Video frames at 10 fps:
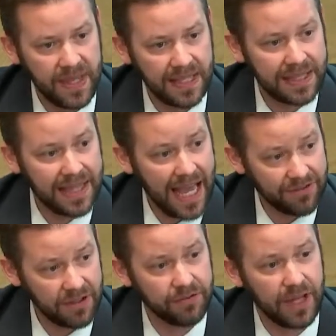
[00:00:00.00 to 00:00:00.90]
that they
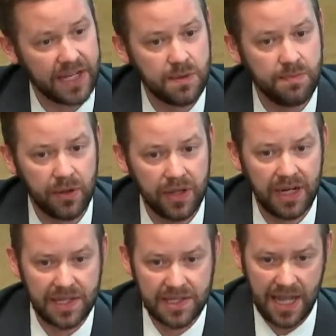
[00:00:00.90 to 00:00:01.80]
have the
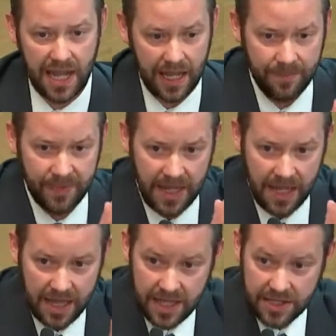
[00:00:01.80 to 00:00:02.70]
flexibility to say,
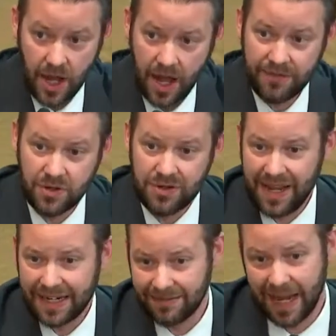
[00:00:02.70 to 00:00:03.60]
this officer, in
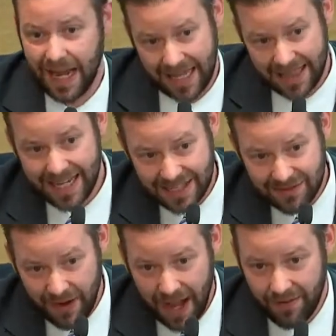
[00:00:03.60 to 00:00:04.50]
fact, I think
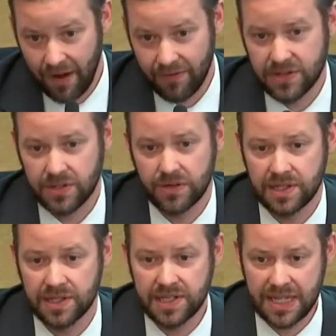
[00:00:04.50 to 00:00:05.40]
it's five
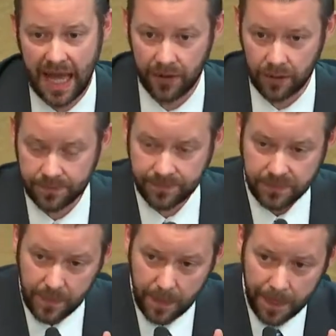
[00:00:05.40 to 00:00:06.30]
officers in Seattle,
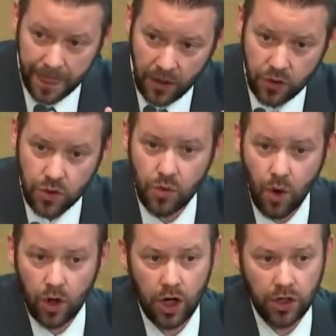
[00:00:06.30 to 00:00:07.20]
you
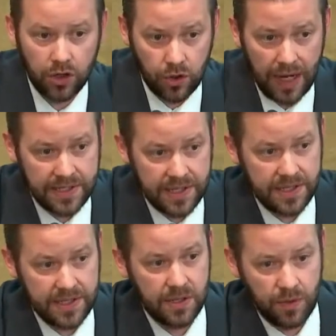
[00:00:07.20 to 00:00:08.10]
are our
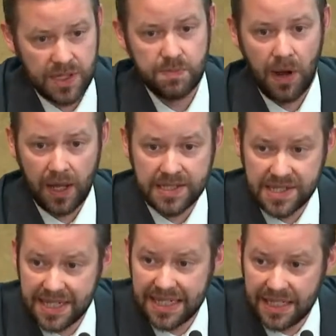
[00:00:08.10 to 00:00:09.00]
crisis
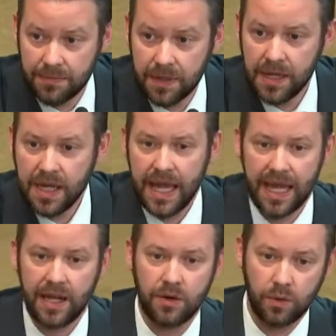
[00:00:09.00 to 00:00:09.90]
response team,
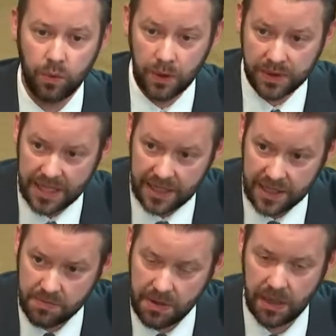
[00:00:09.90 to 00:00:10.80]
and we'll take
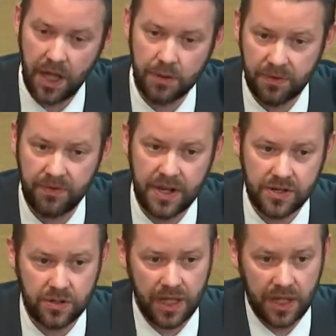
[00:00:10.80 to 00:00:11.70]
this mental health
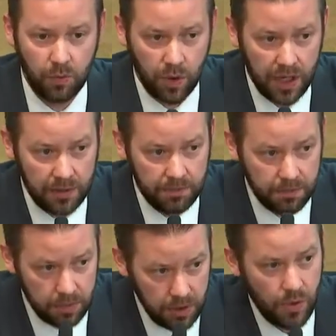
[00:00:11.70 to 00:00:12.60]
professional, and we're going to
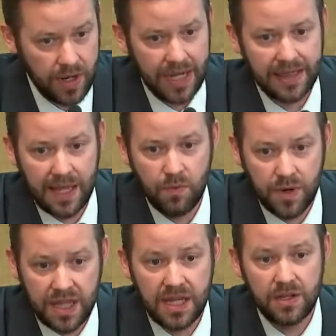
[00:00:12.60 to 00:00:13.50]
locate them
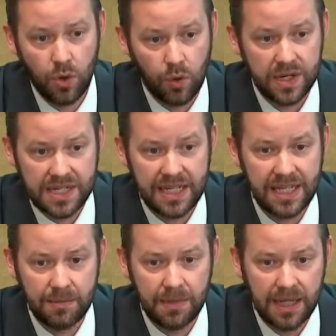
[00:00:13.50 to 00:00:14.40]
within your
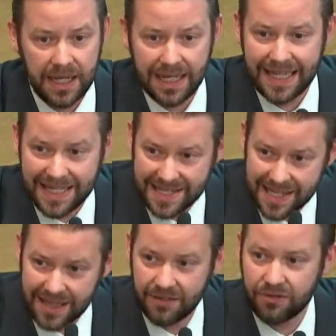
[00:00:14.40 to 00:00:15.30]
team, and they
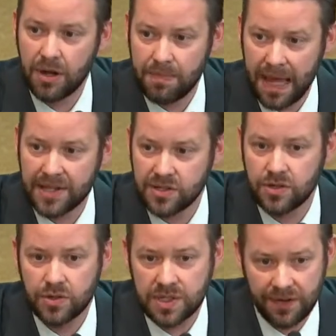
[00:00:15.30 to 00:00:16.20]
sit in the front
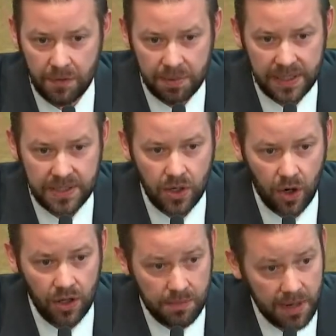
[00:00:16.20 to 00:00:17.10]
passenger seat of a police
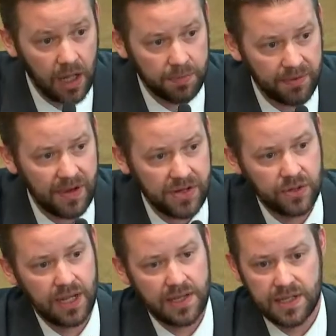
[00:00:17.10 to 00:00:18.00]
car, the mental health
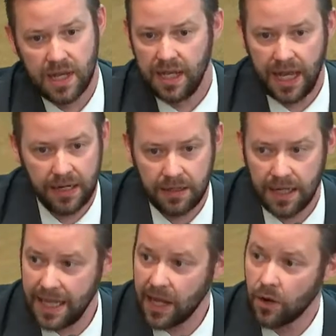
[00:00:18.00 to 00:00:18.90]
professional does,
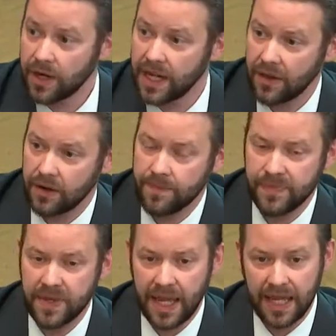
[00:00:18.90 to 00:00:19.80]
and they go together.
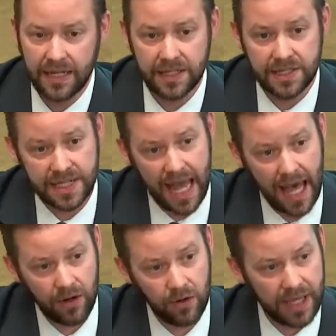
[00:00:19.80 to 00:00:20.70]
And
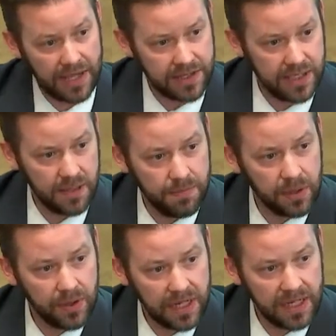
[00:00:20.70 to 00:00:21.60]
Seattle has the
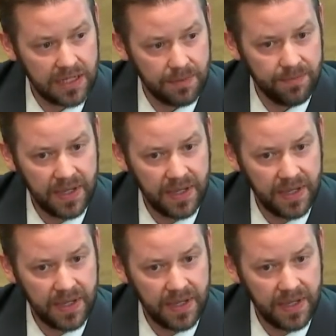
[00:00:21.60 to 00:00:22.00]
ability to